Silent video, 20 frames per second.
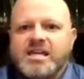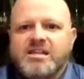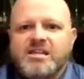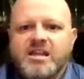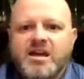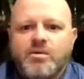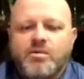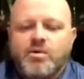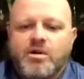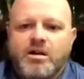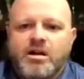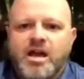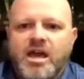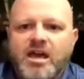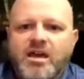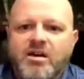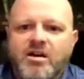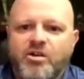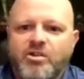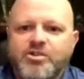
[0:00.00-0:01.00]
in network
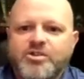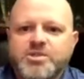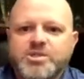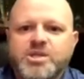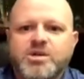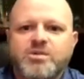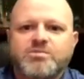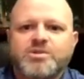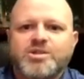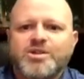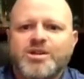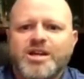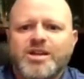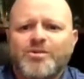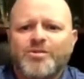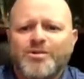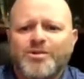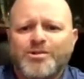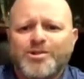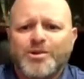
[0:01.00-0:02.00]
health? So
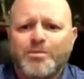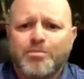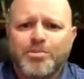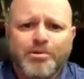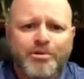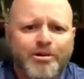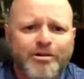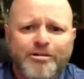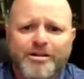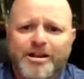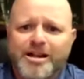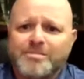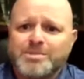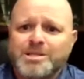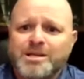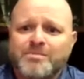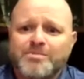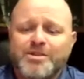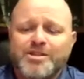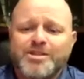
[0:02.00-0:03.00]
in order to program
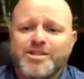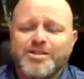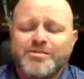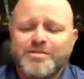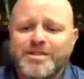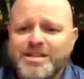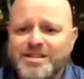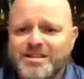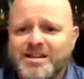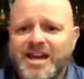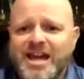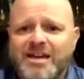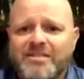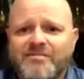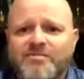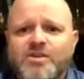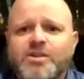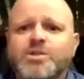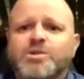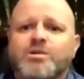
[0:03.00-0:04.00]
something, you need to
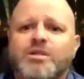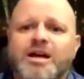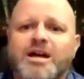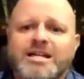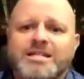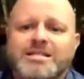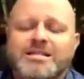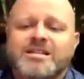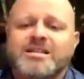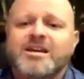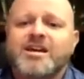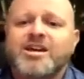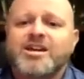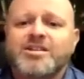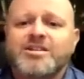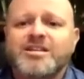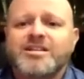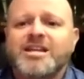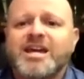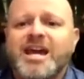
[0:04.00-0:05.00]
visualize it.
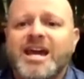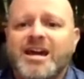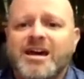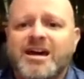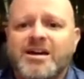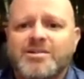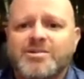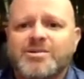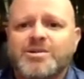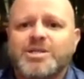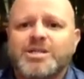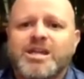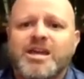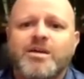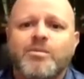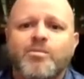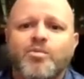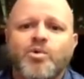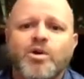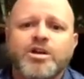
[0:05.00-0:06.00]
You need to
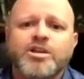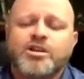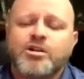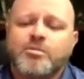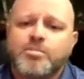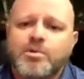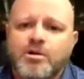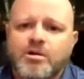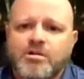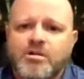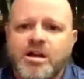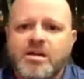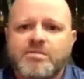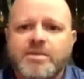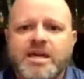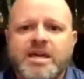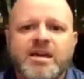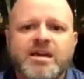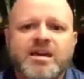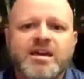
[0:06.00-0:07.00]
understand what you're
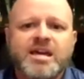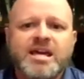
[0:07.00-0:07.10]
programming.